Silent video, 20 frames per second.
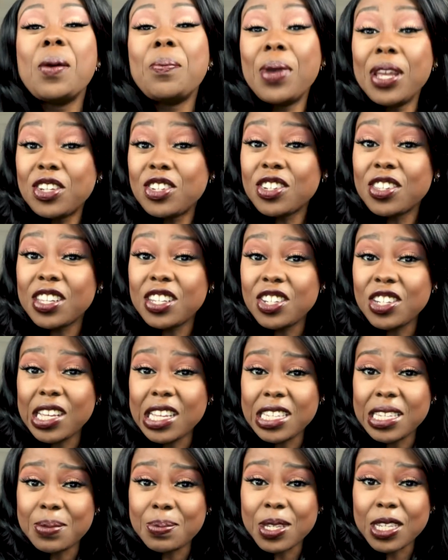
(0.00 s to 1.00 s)
Make sure that you
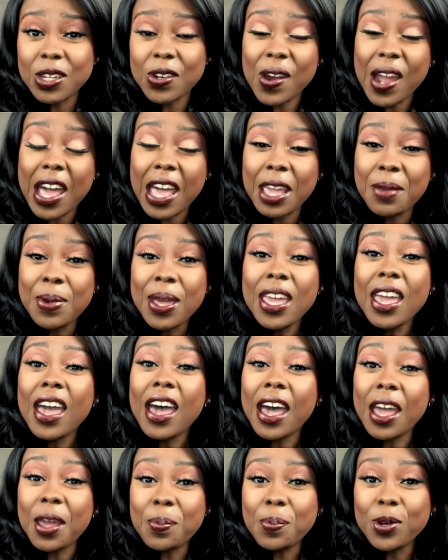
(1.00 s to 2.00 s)
hit subscribe.
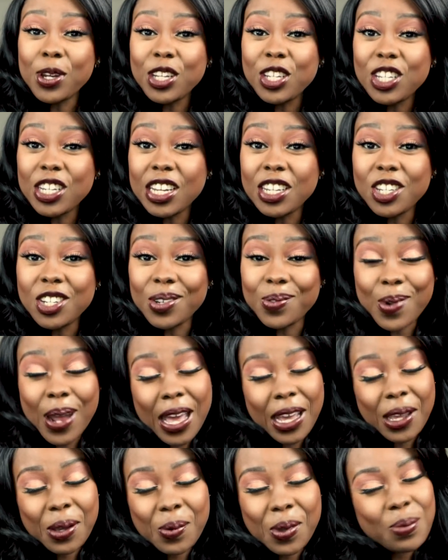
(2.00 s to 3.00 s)
I appreciate you
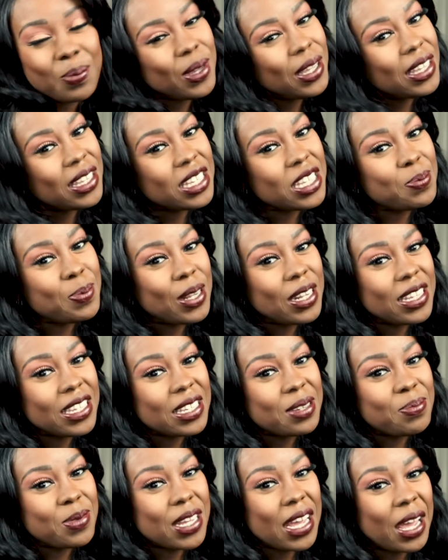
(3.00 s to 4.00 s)
rocking with me and spending
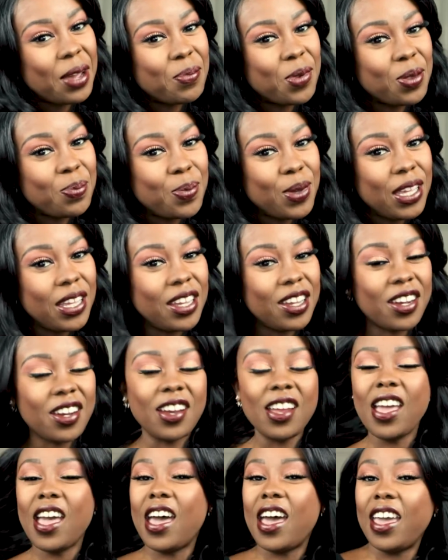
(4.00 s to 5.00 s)
some time with me here.